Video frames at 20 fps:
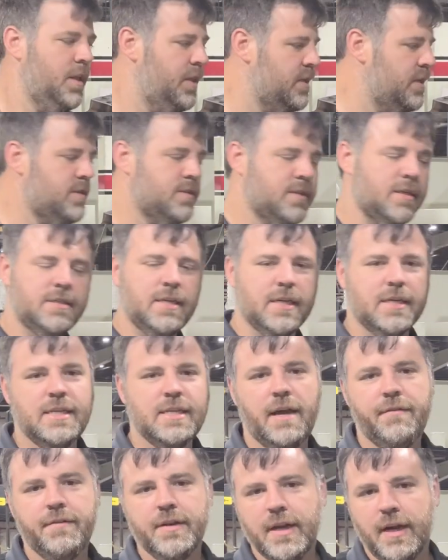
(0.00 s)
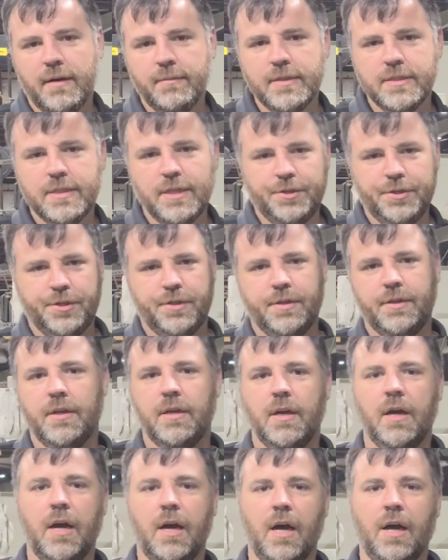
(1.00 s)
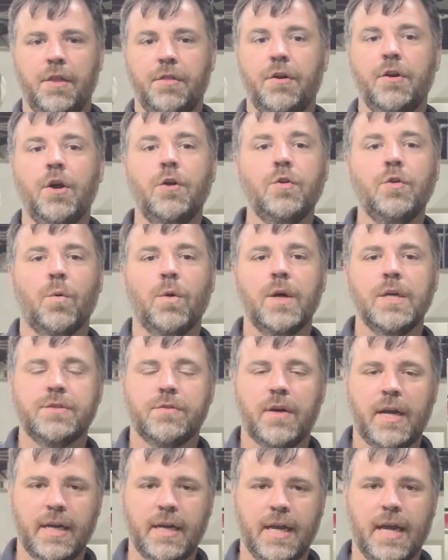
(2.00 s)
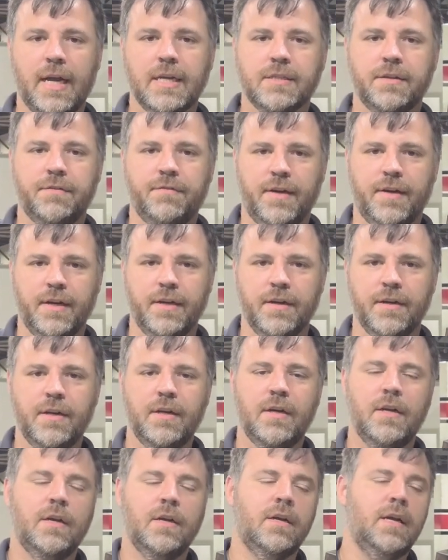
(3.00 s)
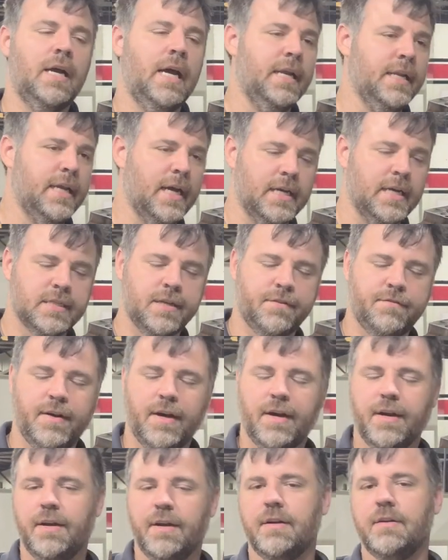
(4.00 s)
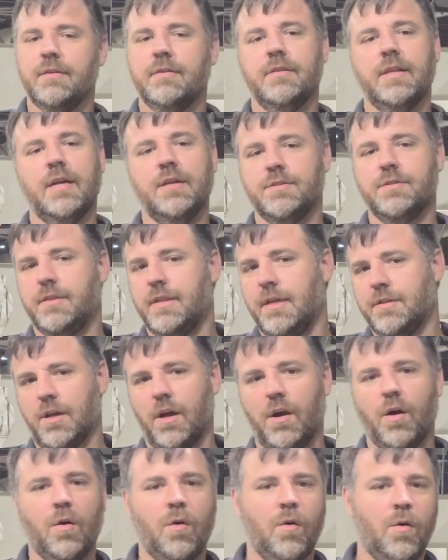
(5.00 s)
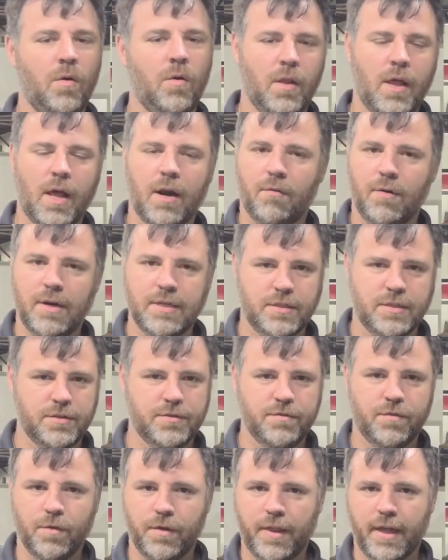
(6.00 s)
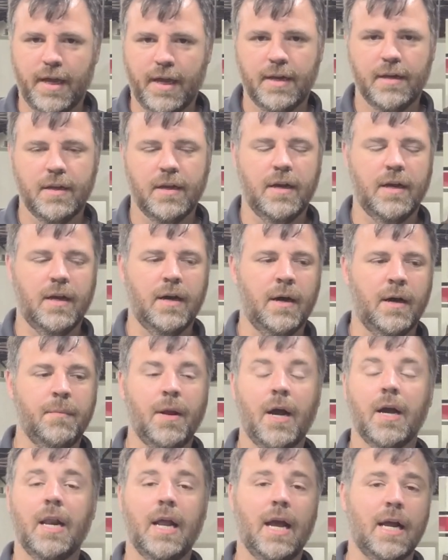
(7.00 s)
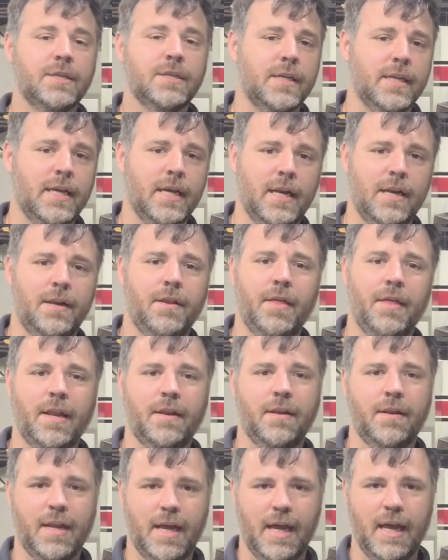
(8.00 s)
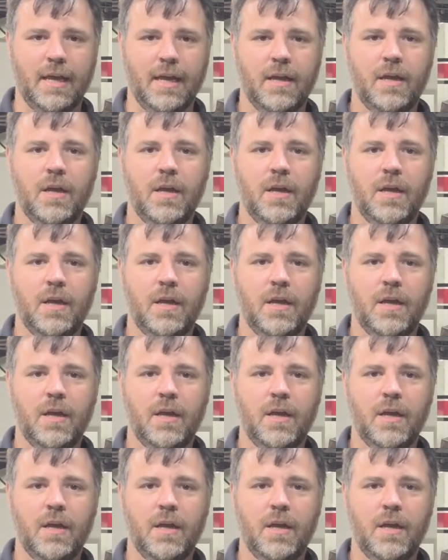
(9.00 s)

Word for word: This is a 6.7 Cummins engine. Uh, they're notorious for head gasket failure. Head gasket failure, there's, there's a whole lot of reasons for that. Uh, I'm not going to actually get into that today.